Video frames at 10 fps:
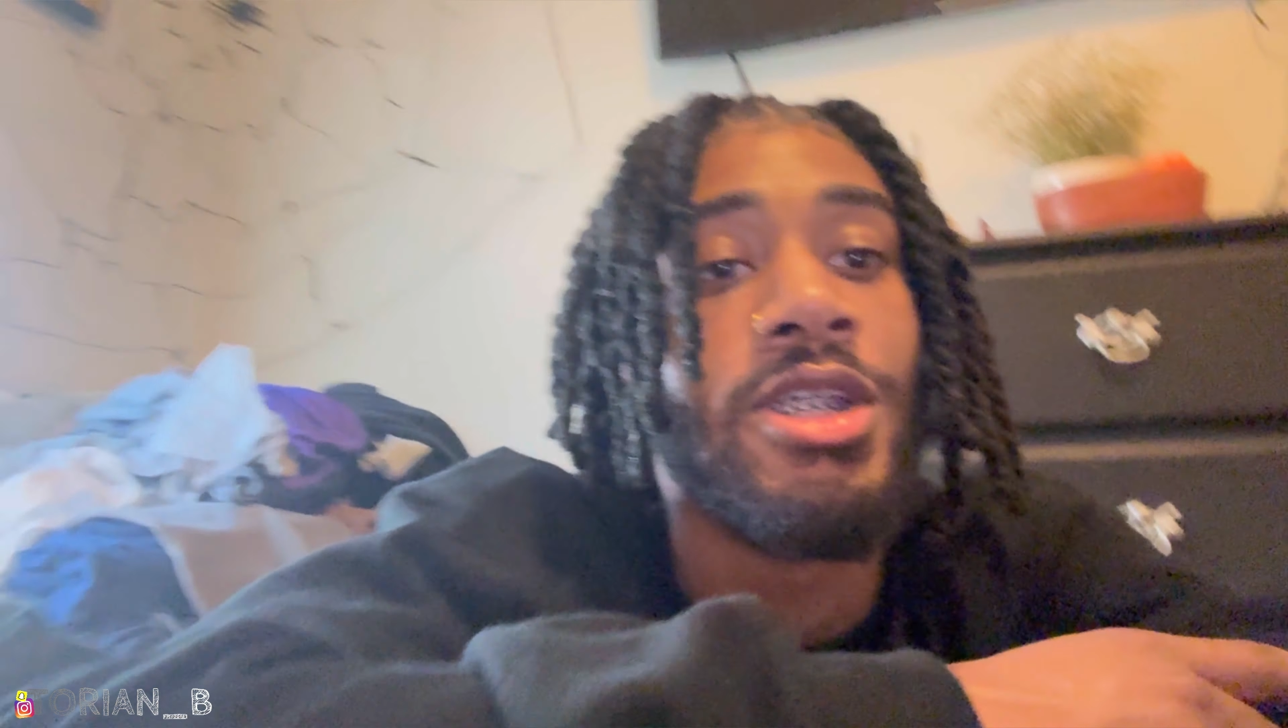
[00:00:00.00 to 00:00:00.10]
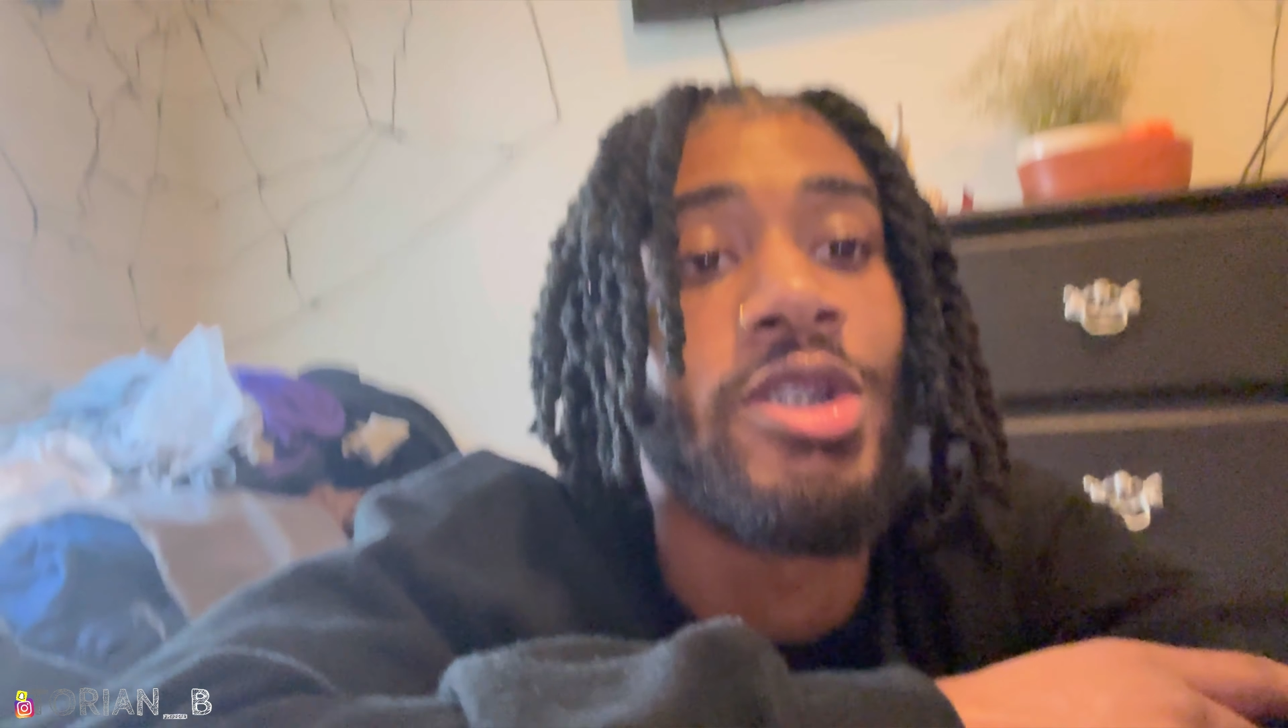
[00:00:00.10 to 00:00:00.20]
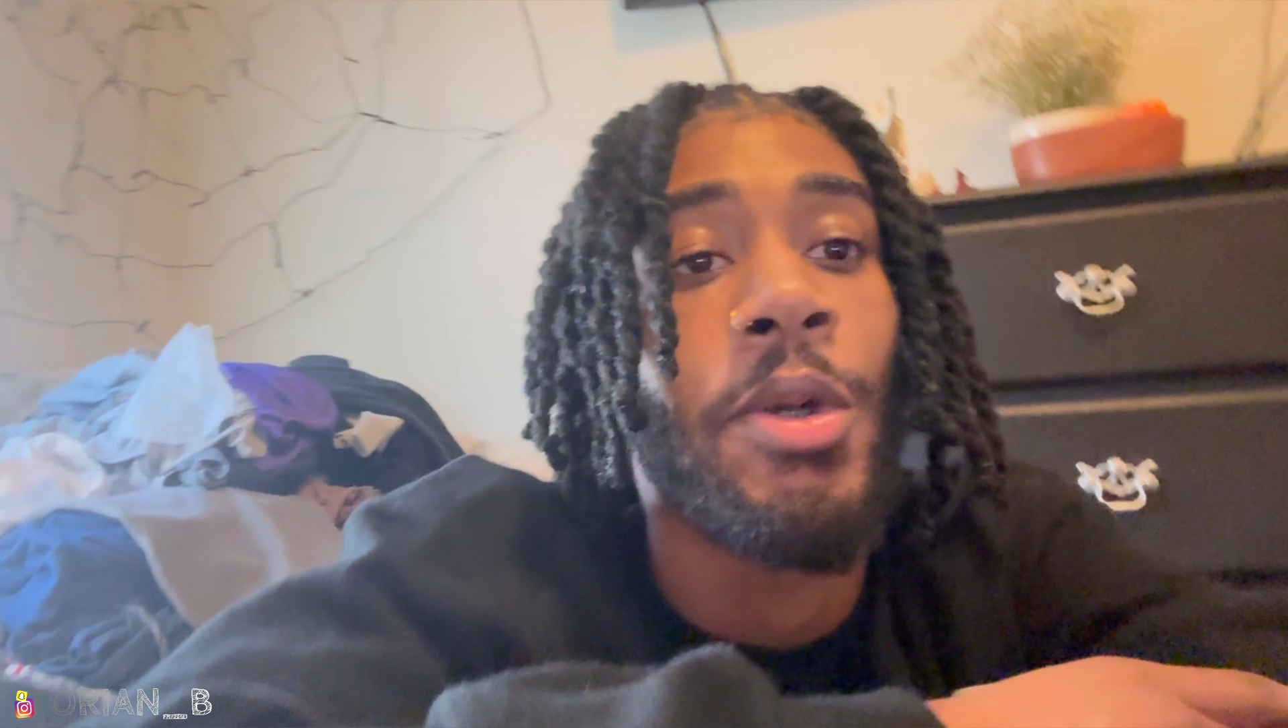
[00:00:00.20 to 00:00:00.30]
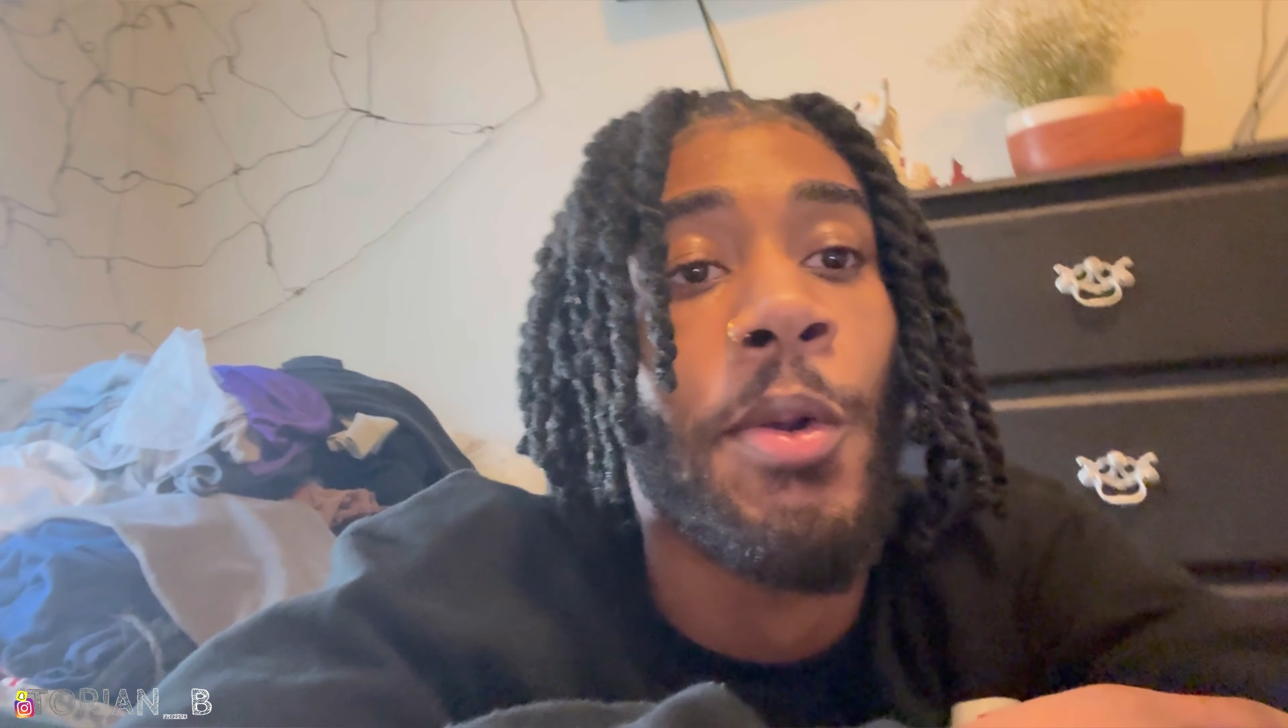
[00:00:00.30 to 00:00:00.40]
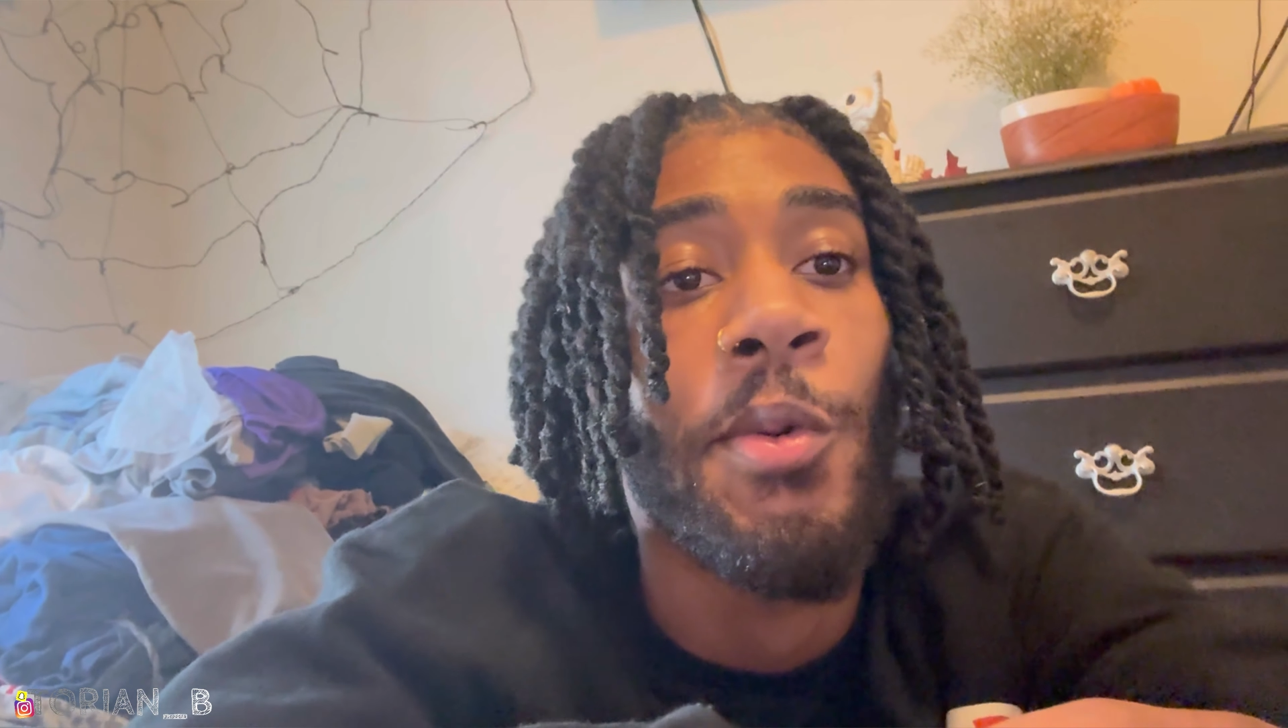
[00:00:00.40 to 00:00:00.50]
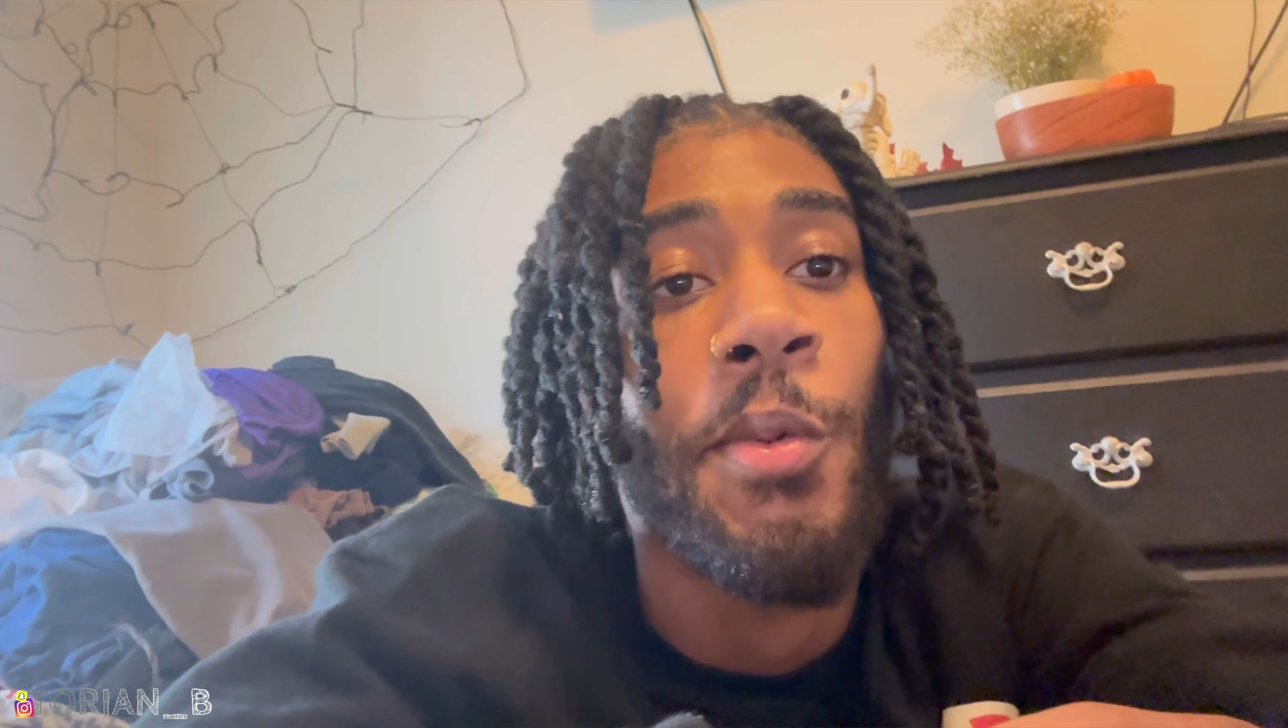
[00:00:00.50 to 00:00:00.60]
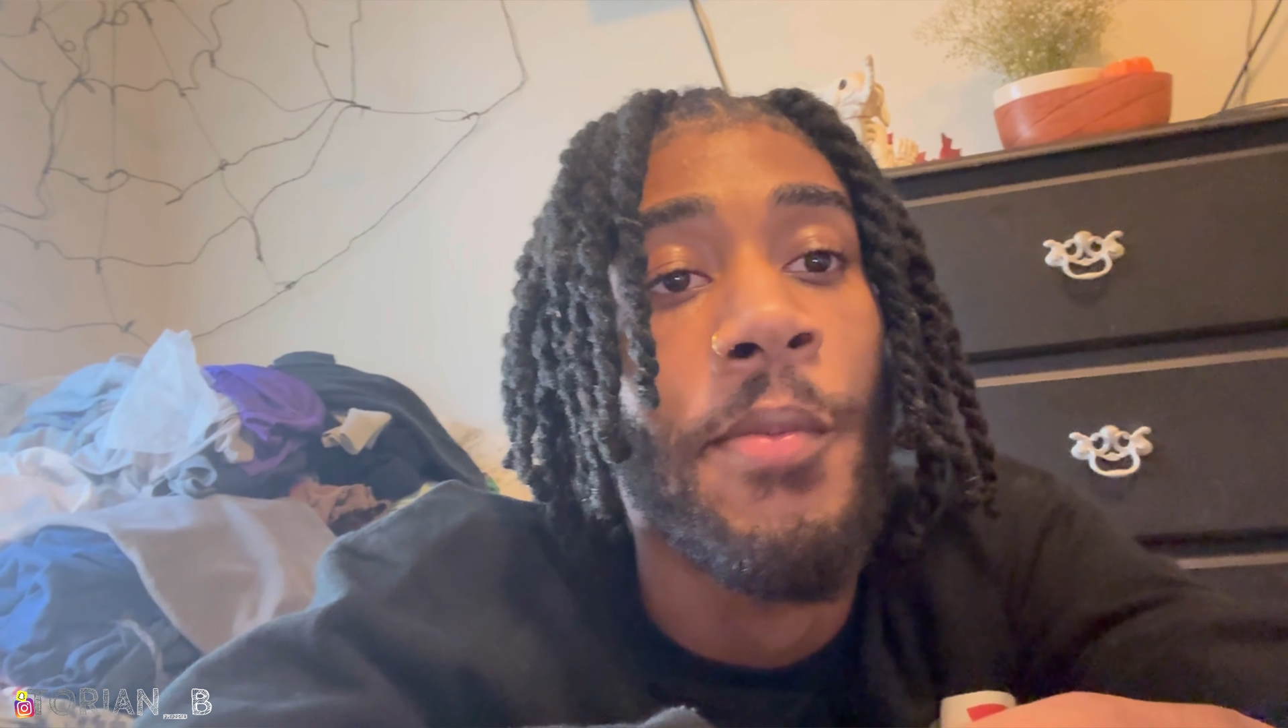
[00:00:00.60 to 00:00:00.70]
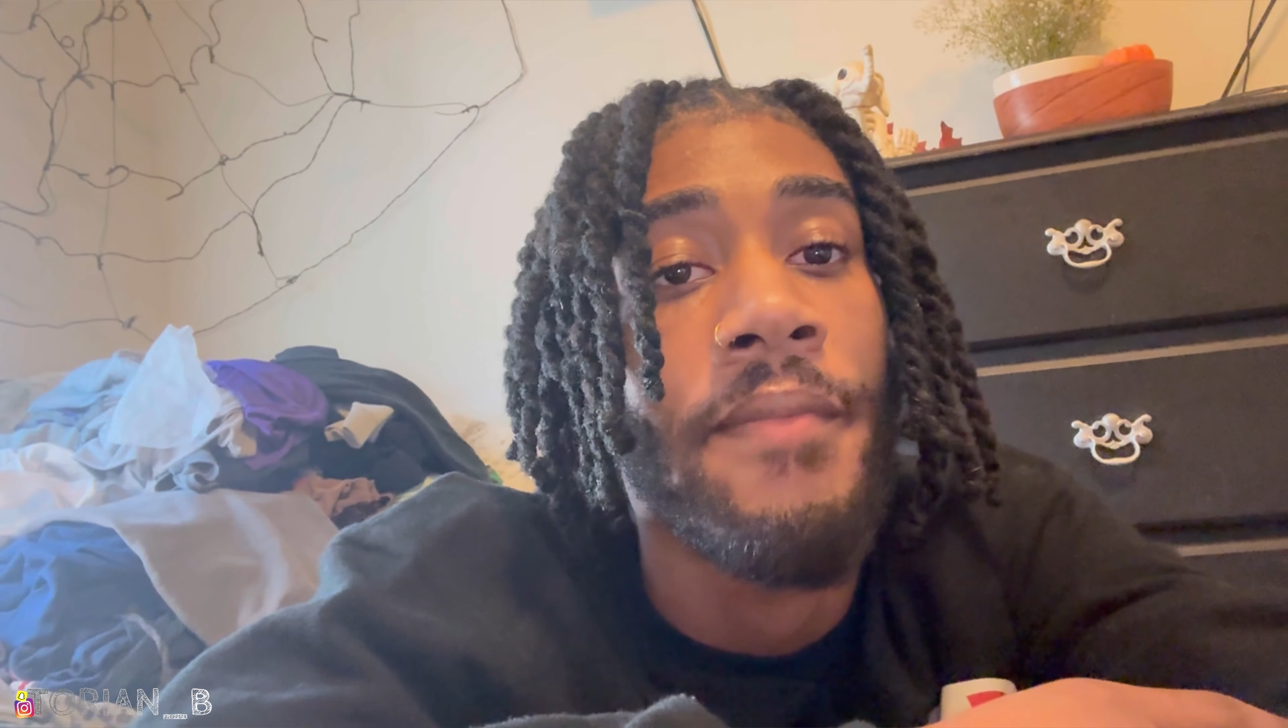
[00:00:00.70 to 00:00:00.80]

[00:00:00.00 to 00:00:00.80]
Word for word: So,